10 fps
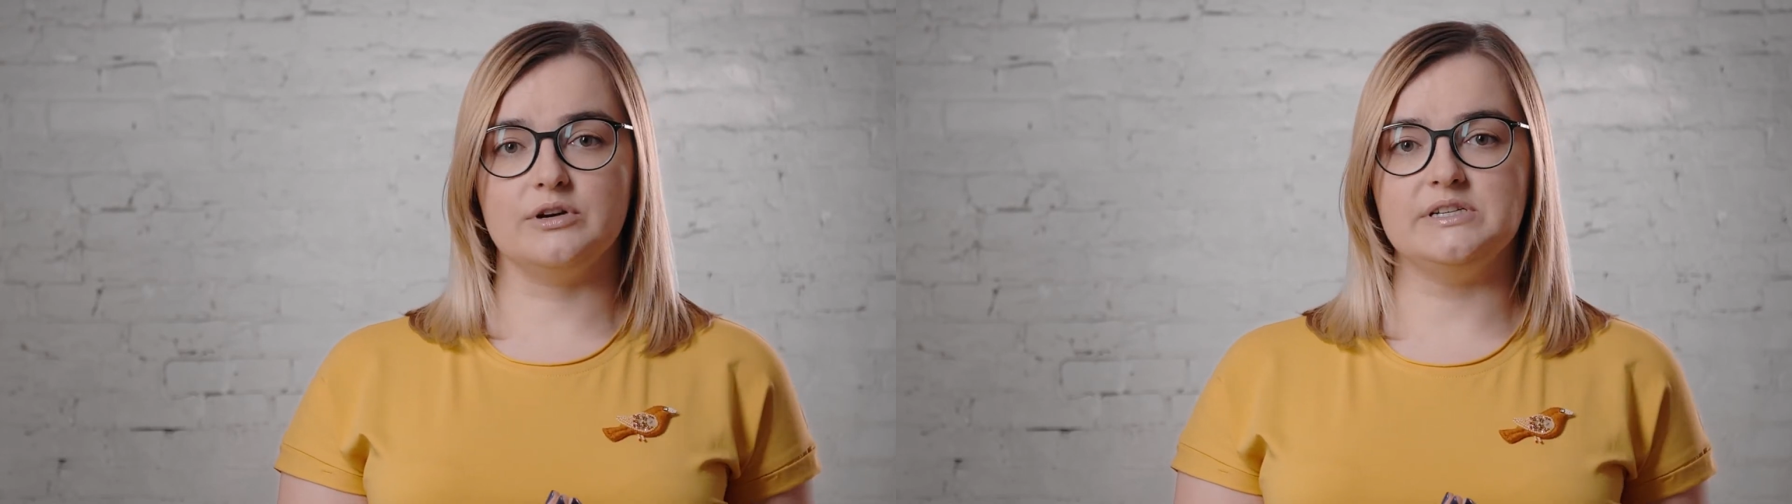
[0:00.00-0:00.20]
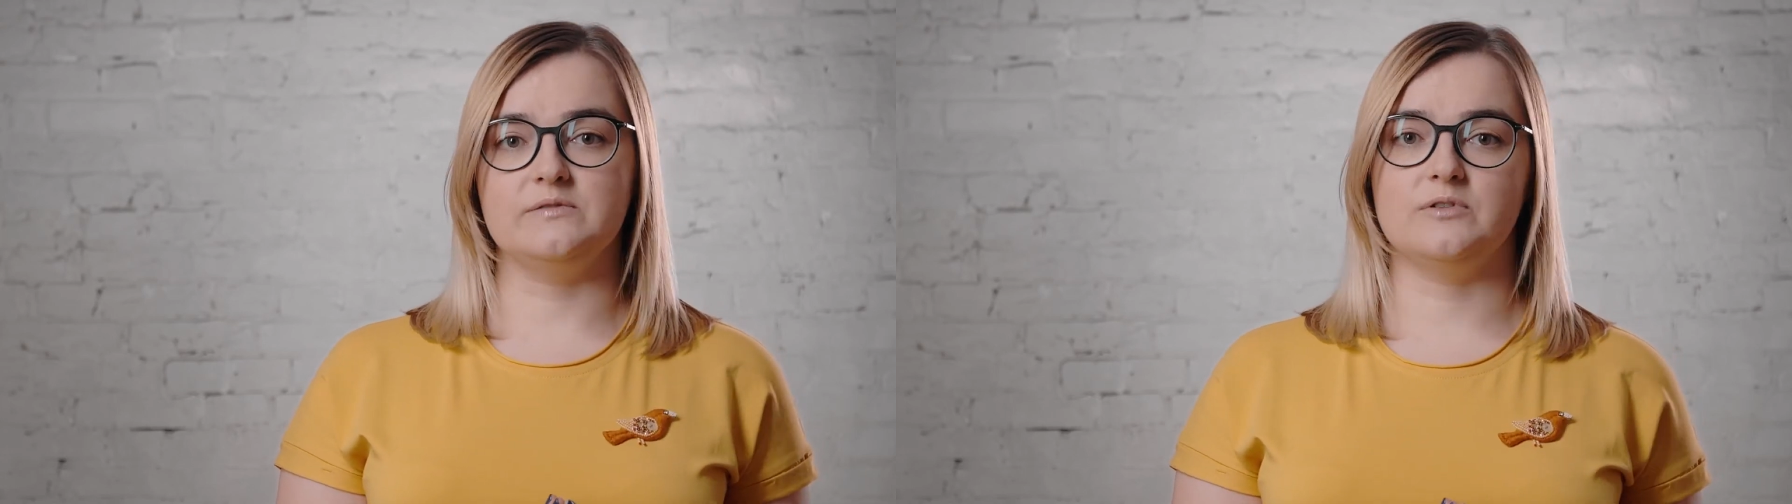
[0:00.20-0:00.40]

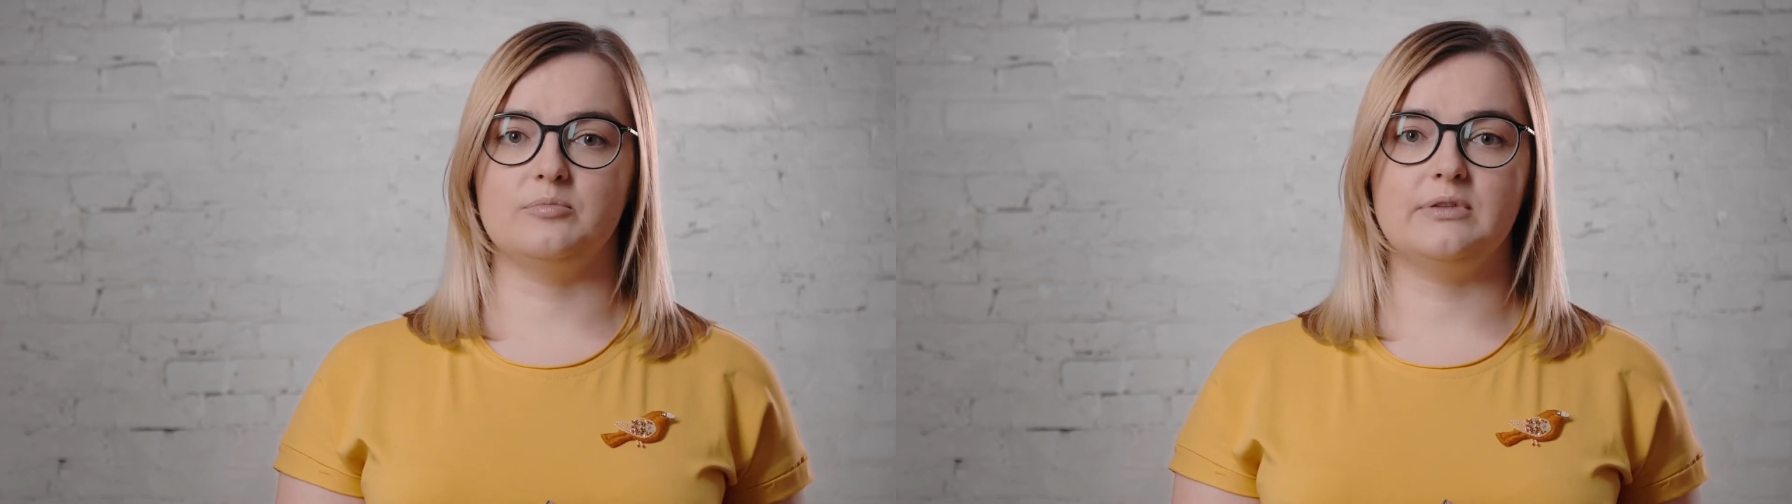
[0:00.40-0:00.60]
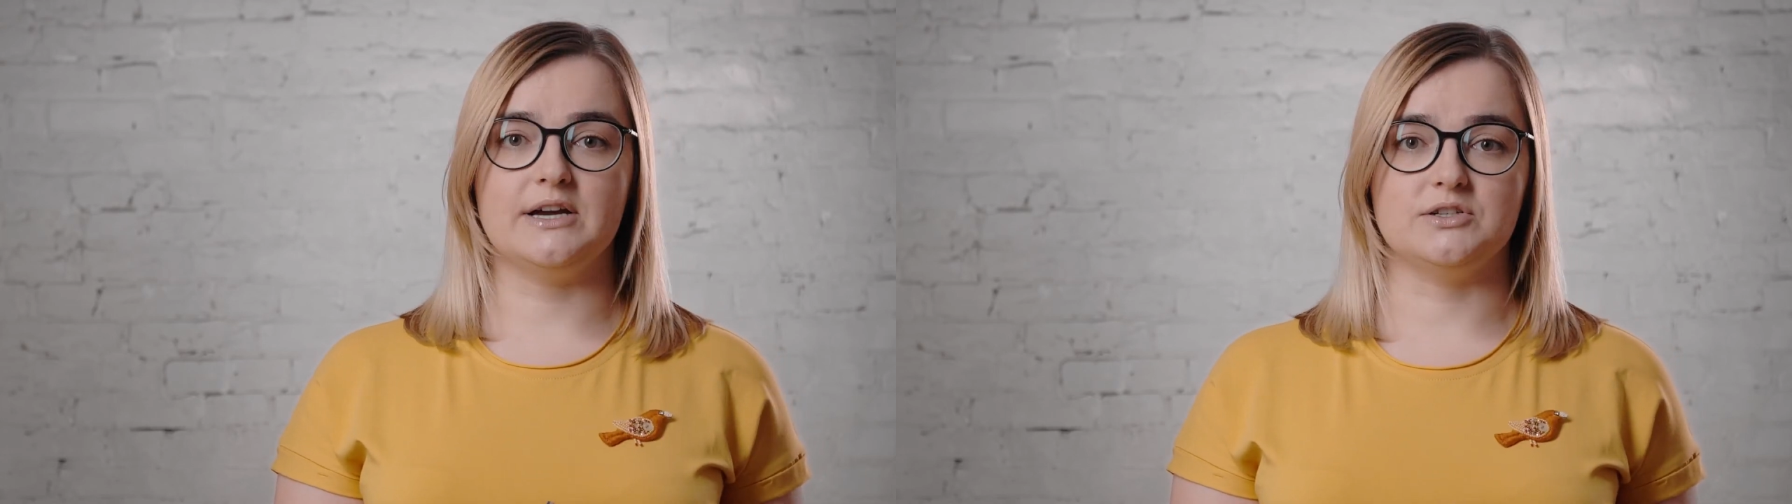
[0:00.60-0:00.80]
or reading
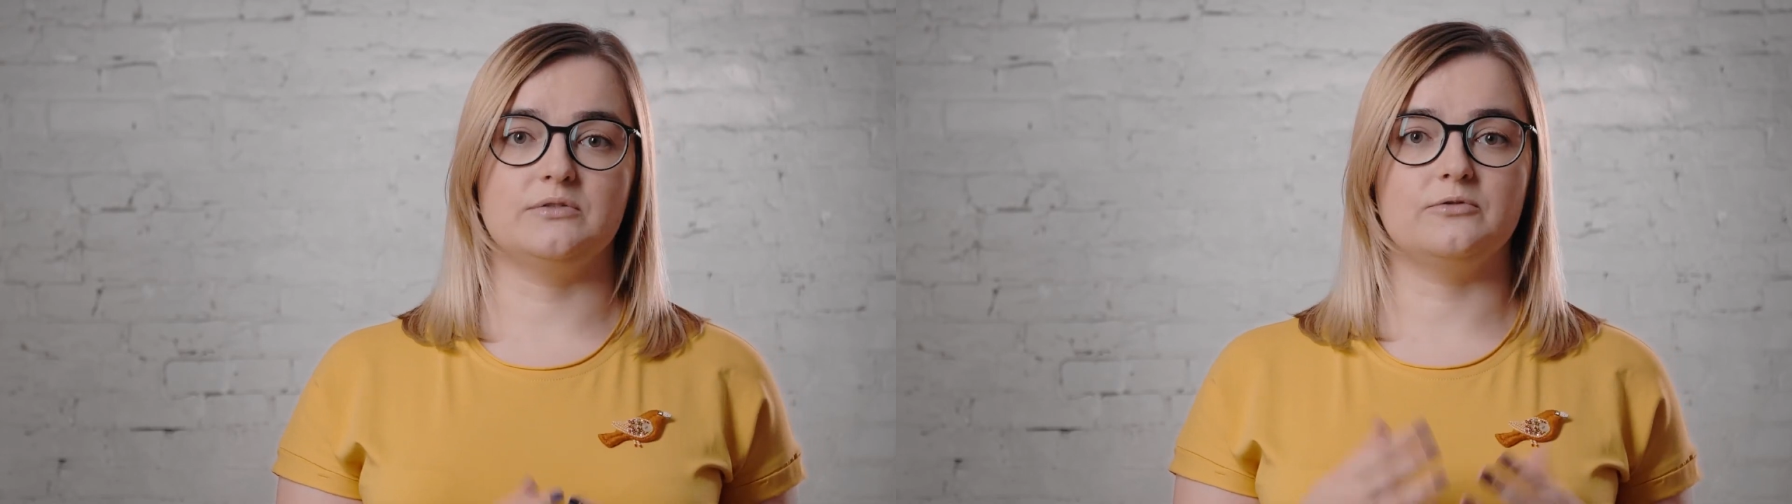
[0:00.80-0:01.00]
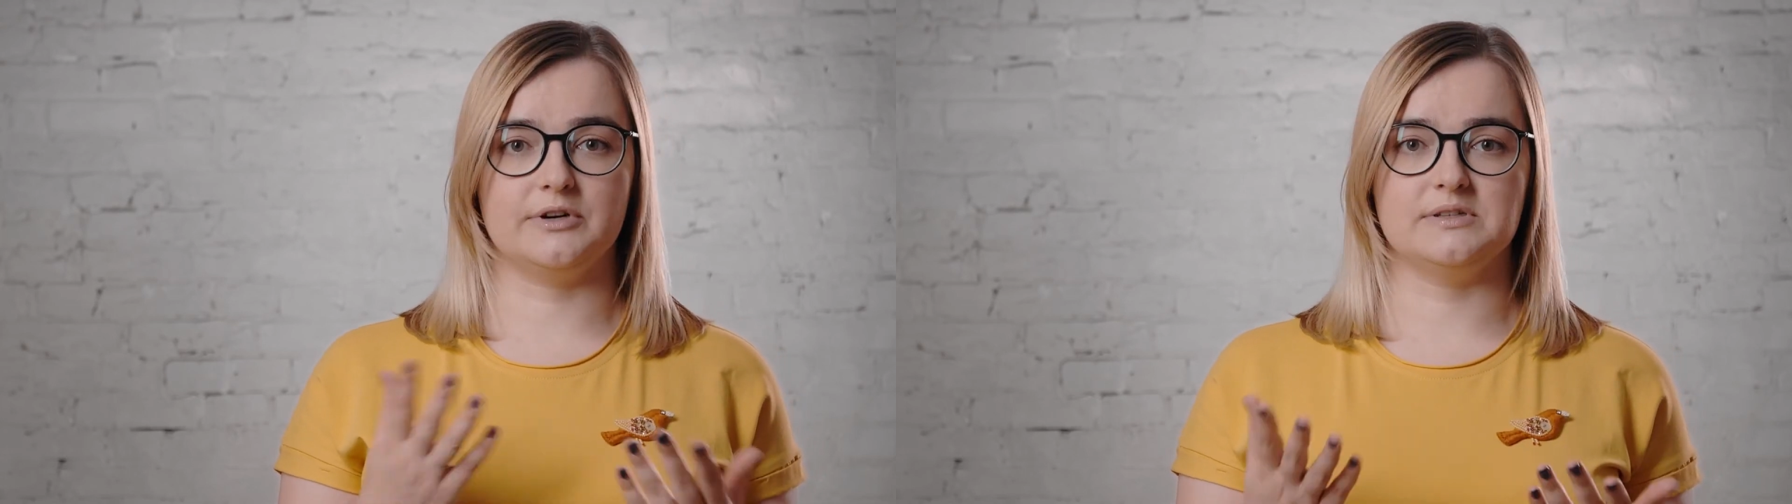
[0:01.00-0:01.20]
for
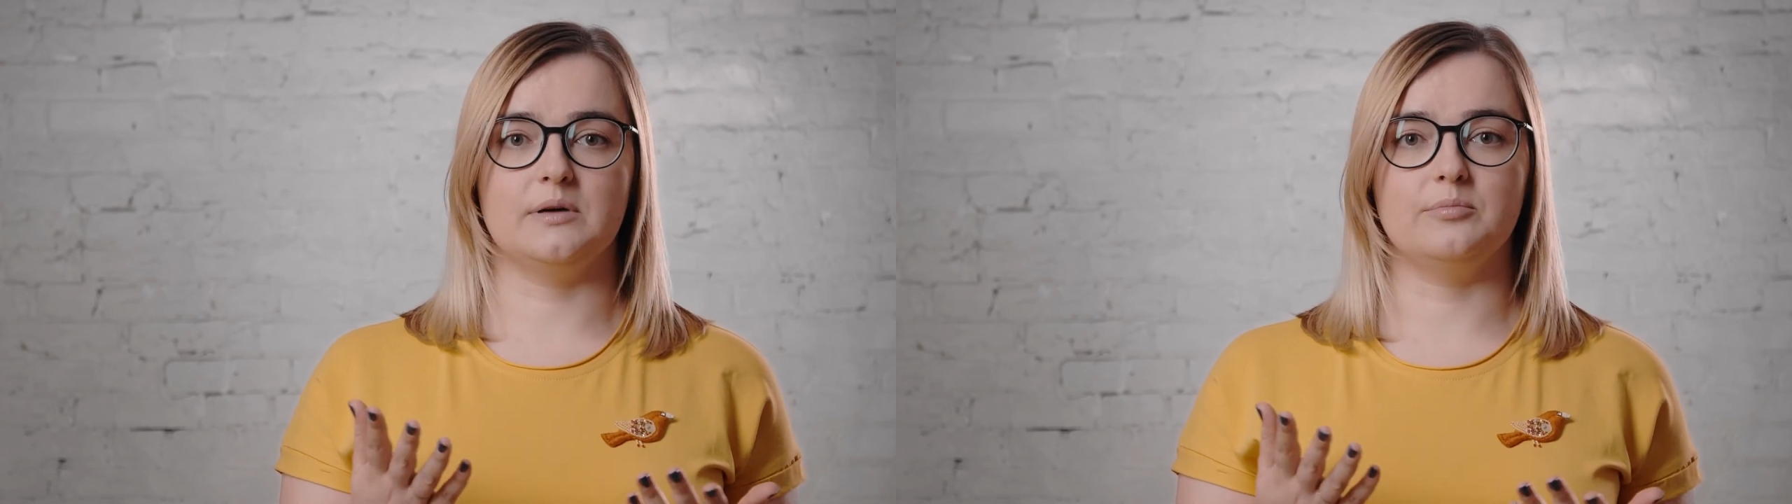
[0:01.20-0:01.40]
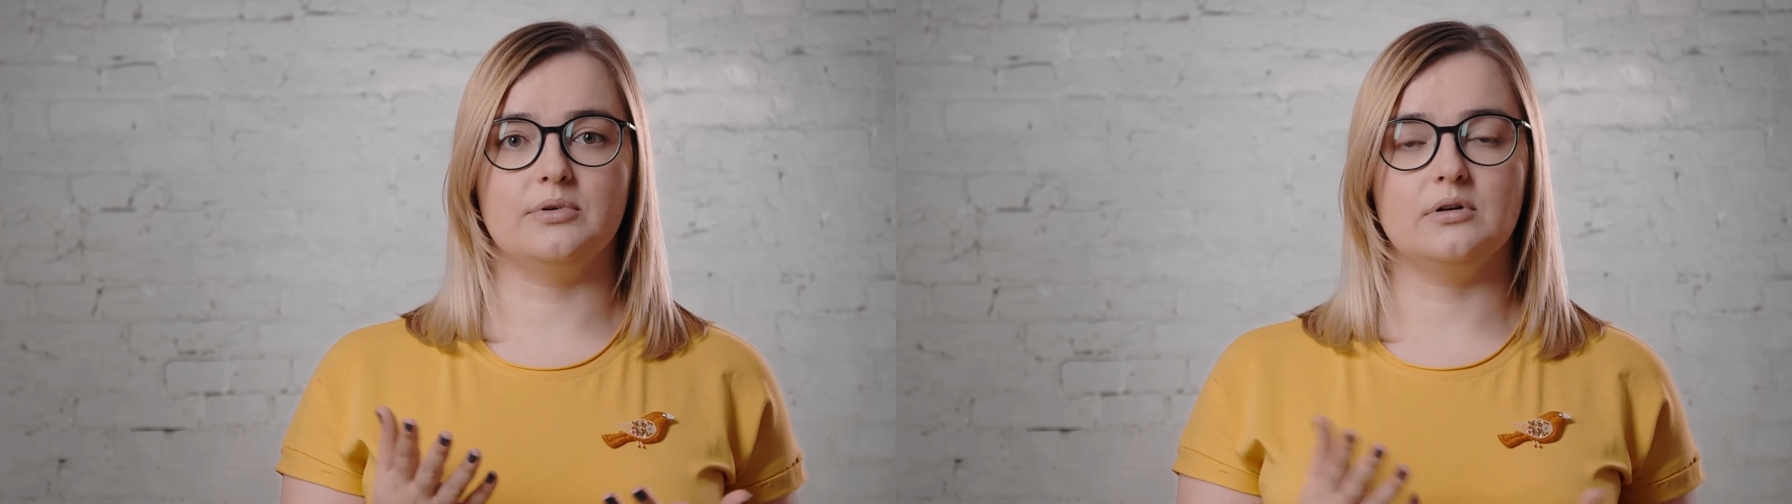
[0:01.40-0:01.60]
pleasure, for
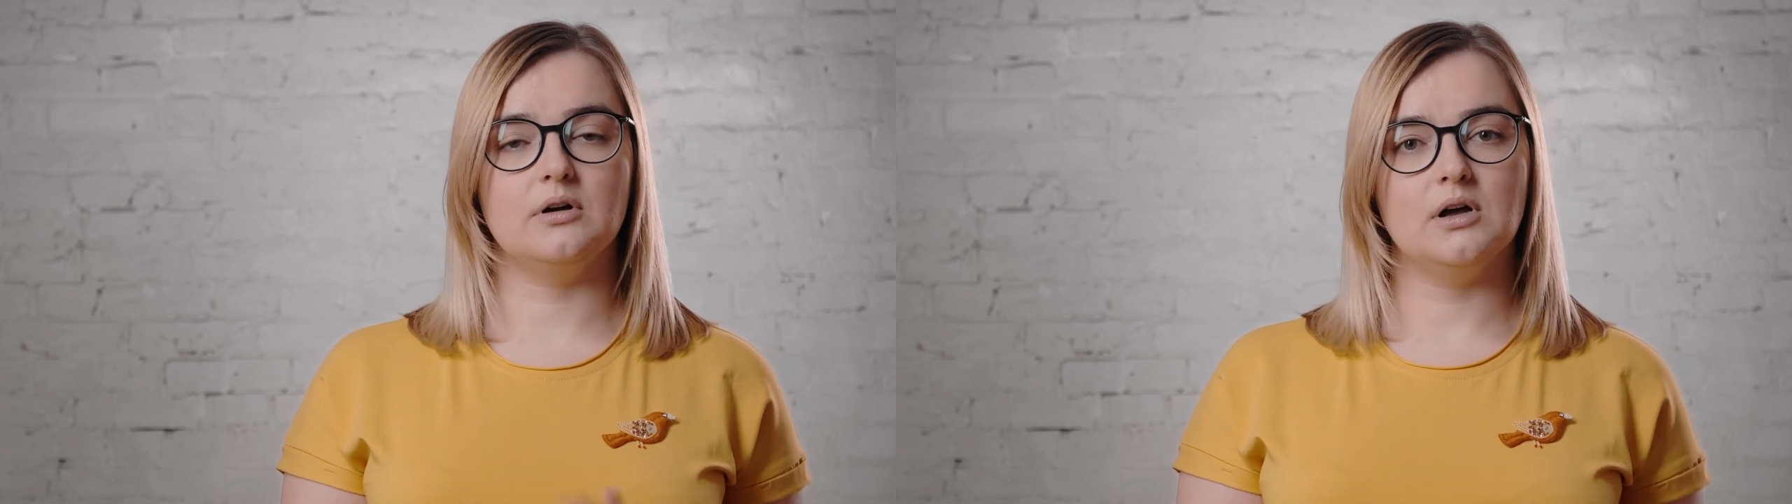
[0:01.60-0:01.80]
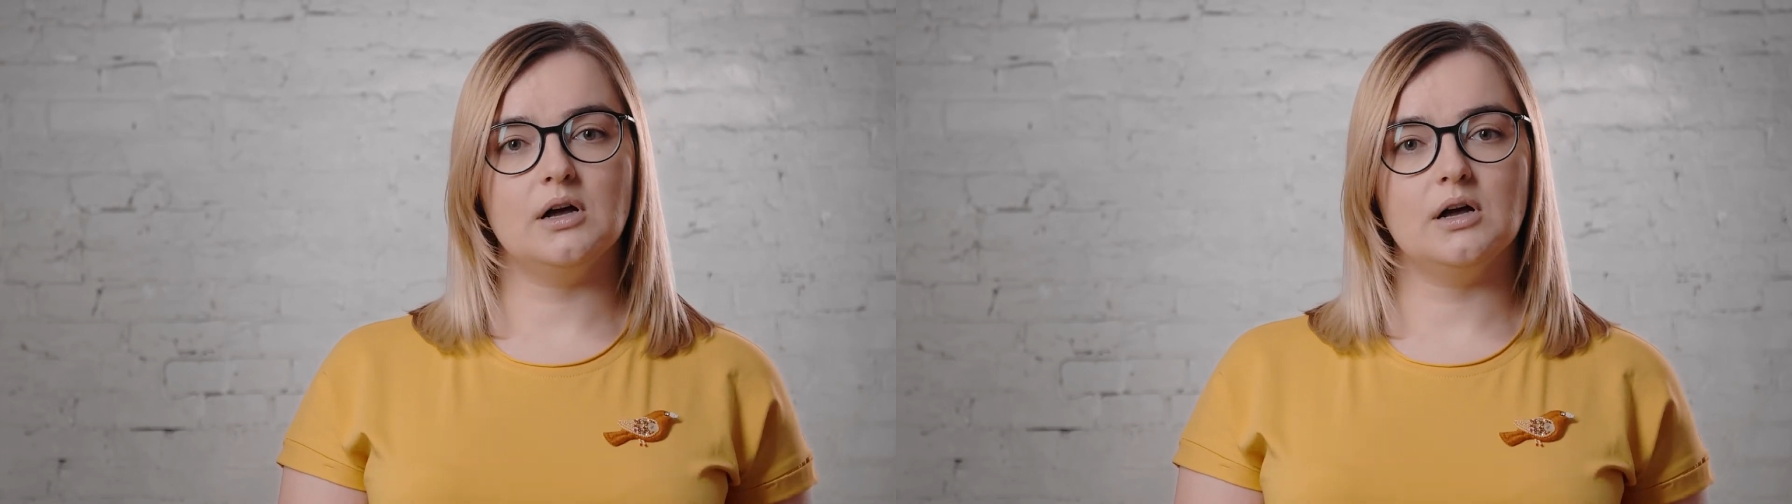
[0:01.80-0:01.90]
example.